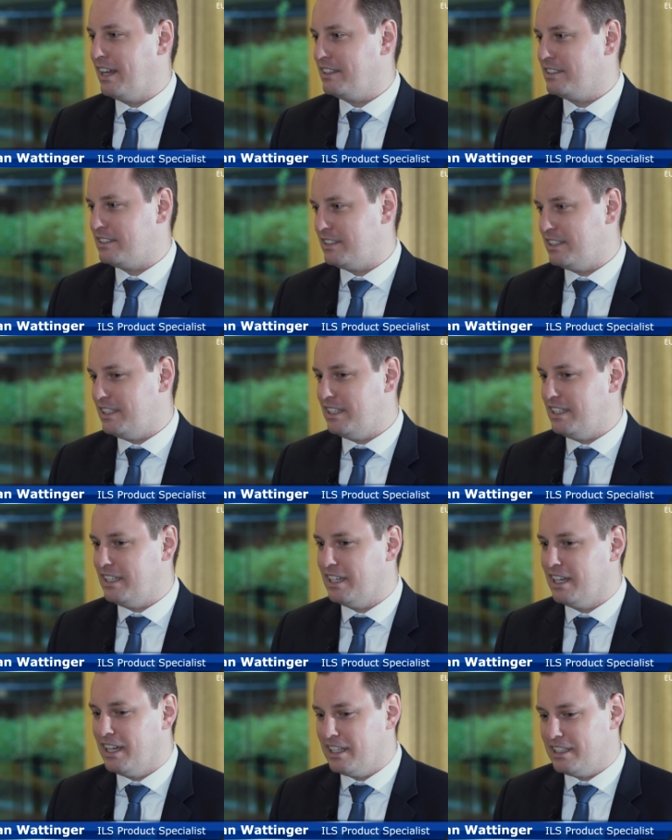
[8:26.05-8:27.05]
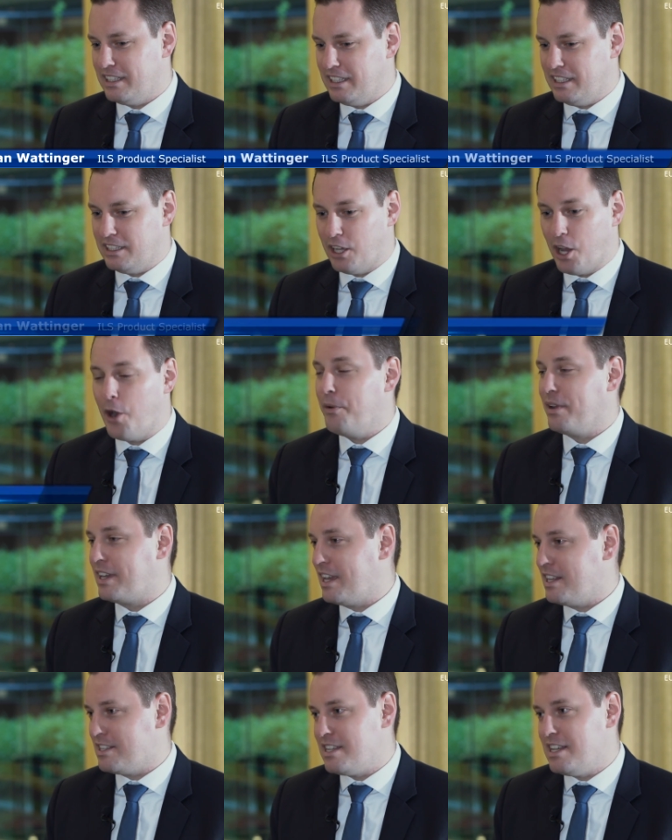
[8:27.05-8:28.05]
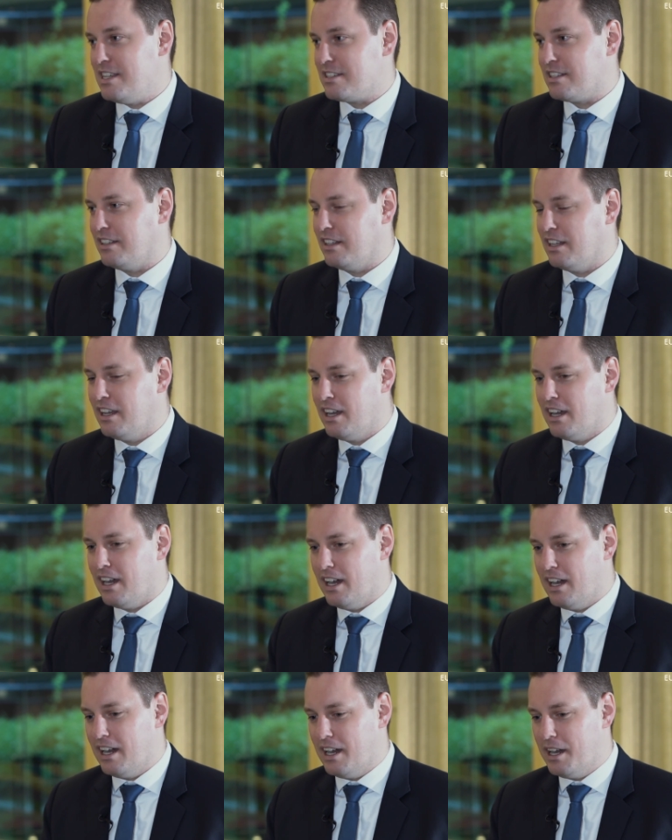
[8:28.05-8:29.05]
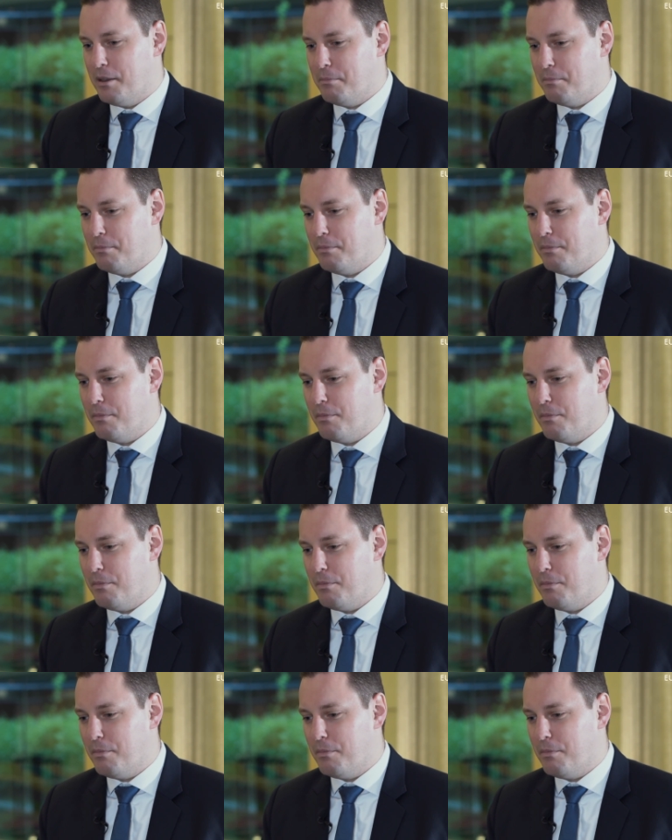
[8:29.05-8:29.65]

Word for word: and the, the, the hurricane season. Exactly. Um,